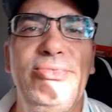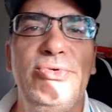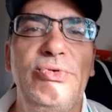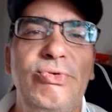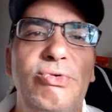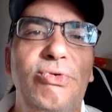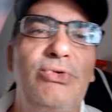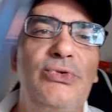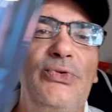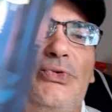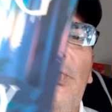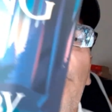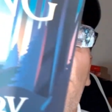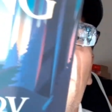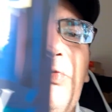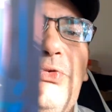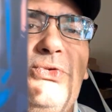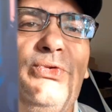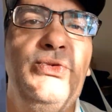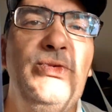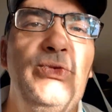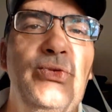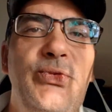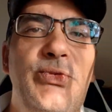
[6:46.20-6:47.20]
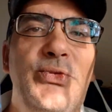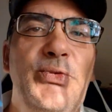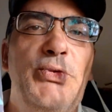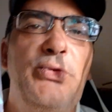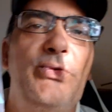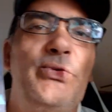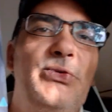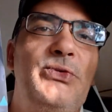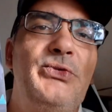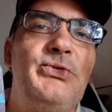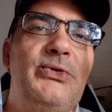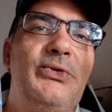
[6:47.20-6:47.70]
Ball.
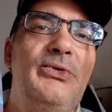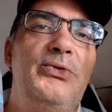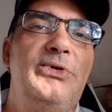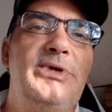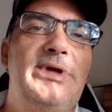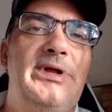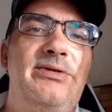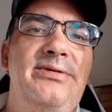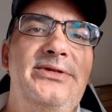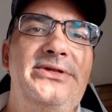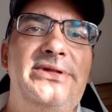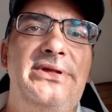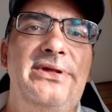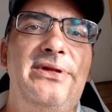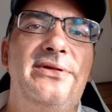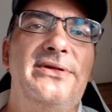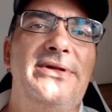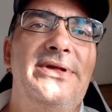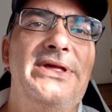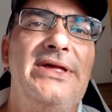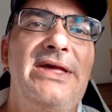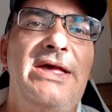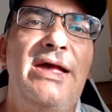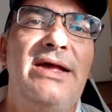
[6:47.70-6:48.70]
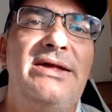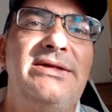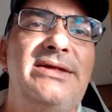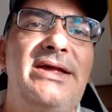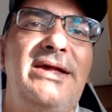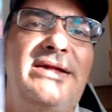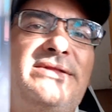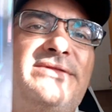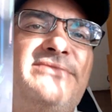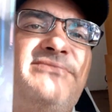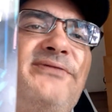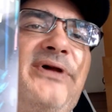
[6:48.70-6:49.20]
Oh, can you see?
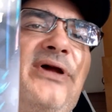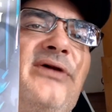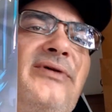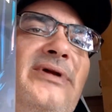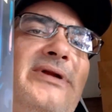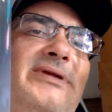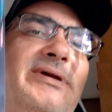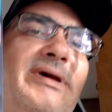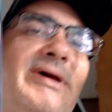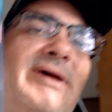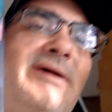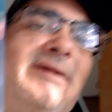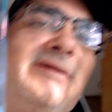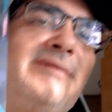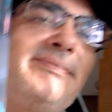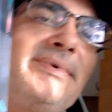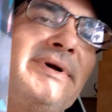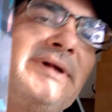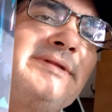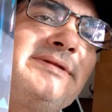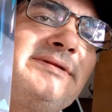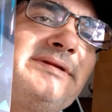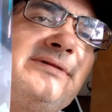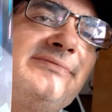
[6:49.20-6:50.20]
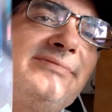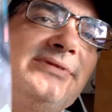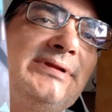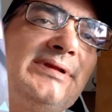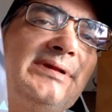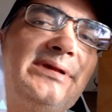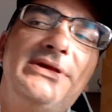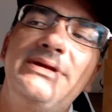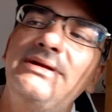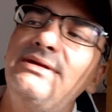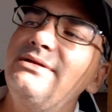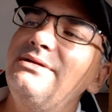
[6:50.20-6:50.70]
Yes, Fairy Tale by Stephen
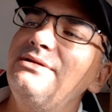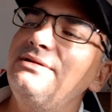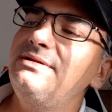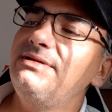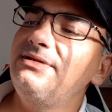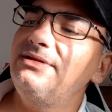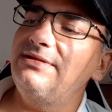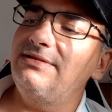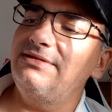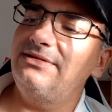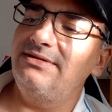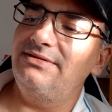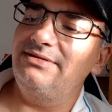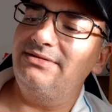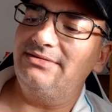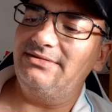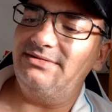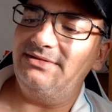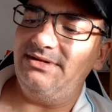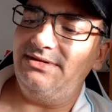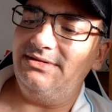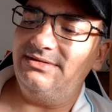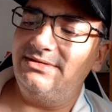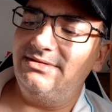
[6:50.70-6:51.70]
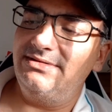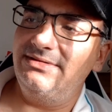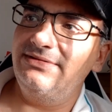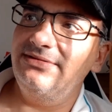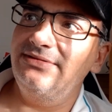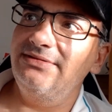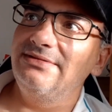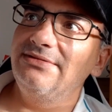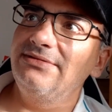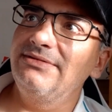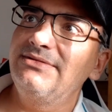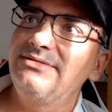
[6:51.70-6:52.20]
King. This
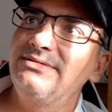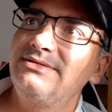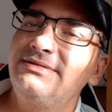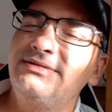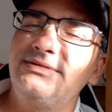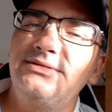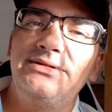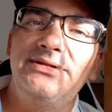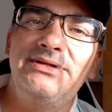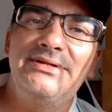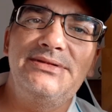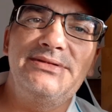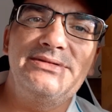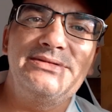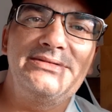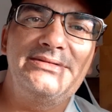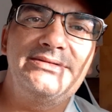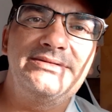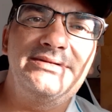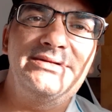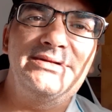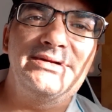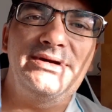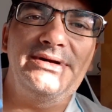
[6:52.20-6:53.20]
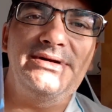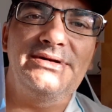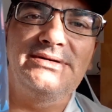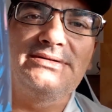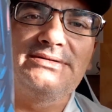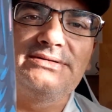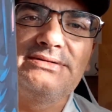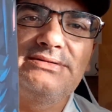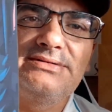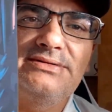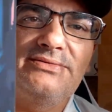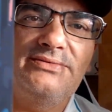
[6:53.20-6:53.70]
is yeah,
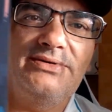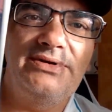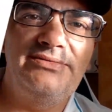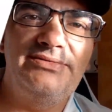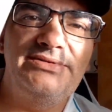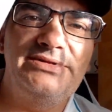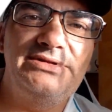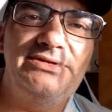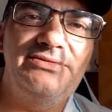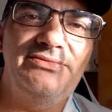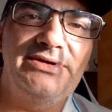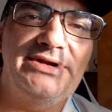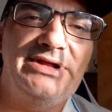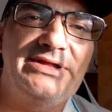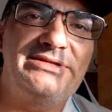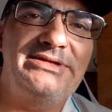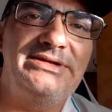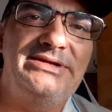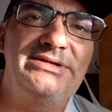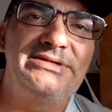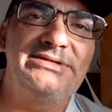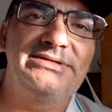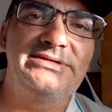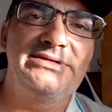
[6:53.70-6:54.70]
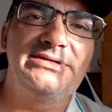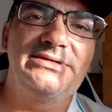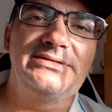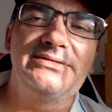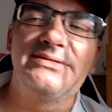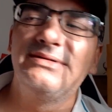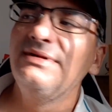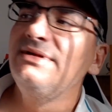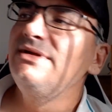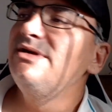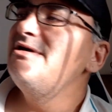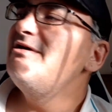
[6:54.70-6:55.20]
one of his new ones. I think it's
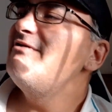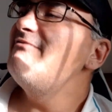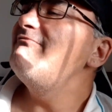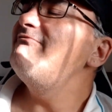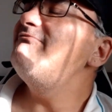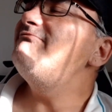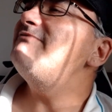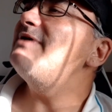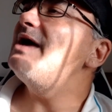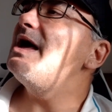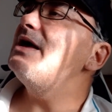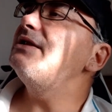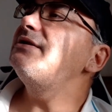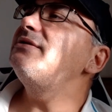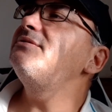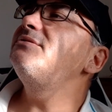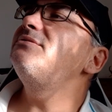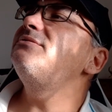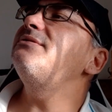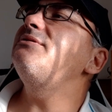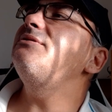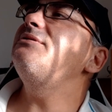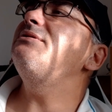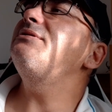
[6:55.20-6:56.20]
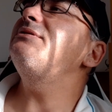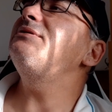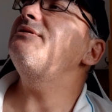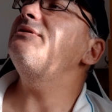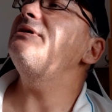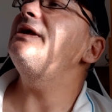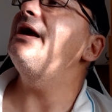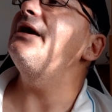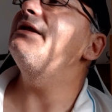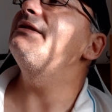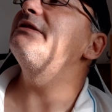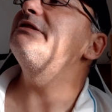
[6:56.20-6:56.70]
a
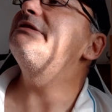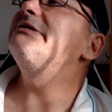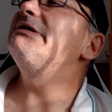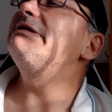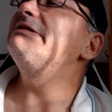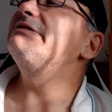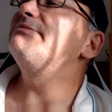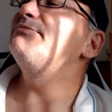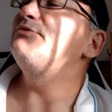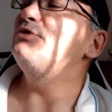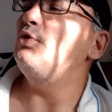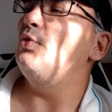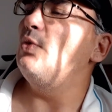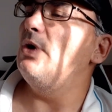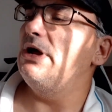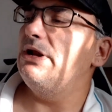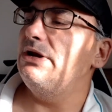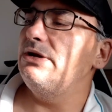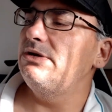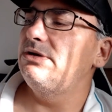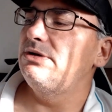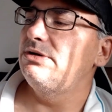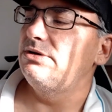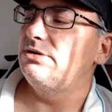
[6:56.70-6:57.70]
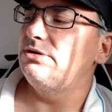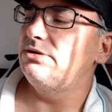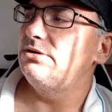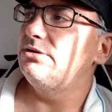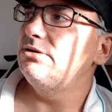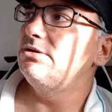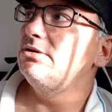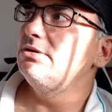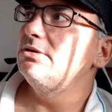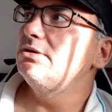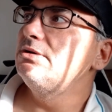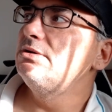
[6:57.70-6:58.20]
fantasy, and I think it's book one.
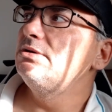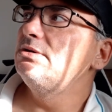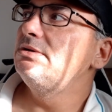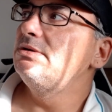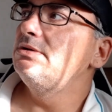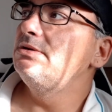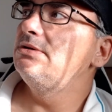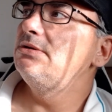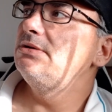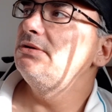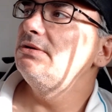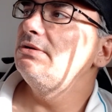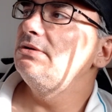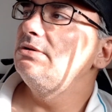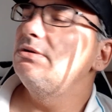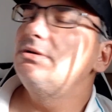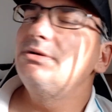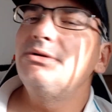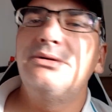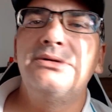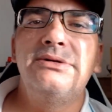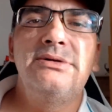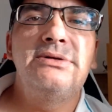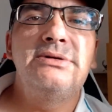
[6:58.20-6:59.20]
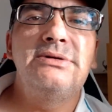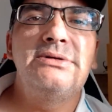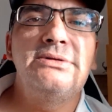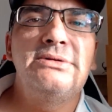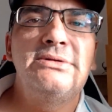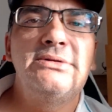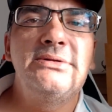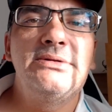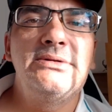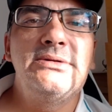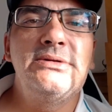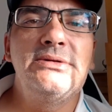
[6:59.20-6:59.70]

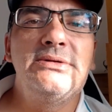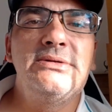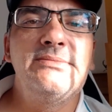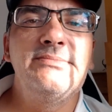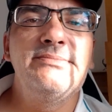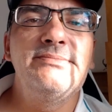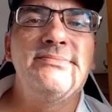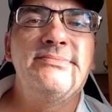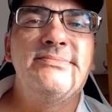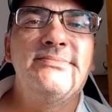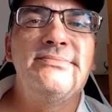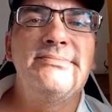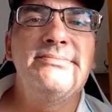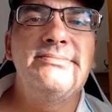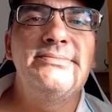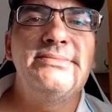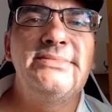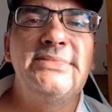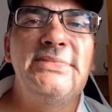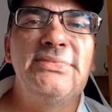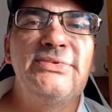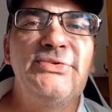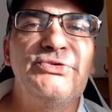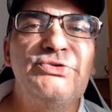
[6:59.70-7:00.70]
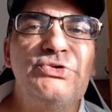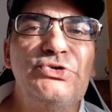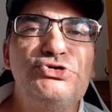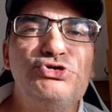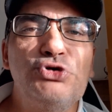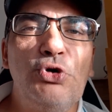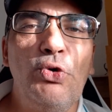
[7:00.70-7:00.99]
It's also